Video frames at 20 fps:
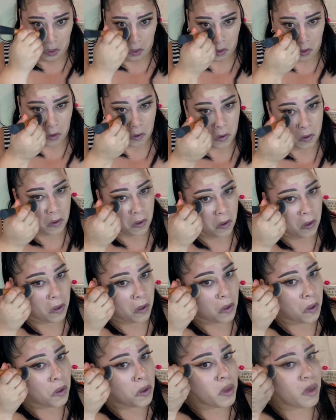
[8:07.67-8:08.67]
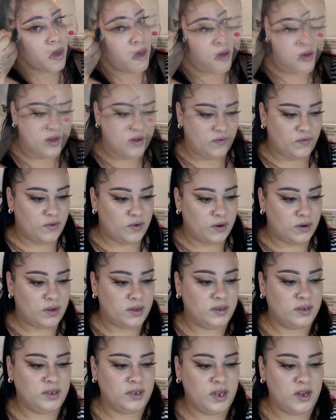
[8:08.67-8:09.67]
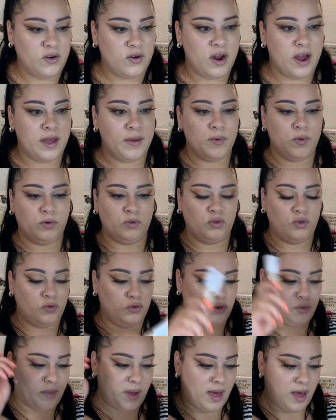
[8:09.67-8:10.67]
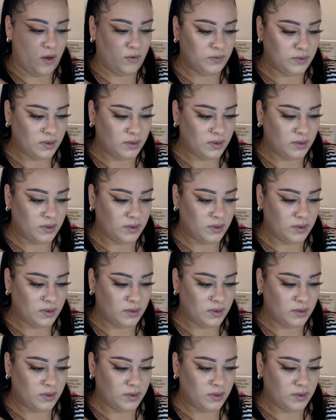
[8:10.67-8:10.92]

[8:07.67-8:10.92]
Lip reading: Okay, so then for concealer, I am going to use my e.l.f.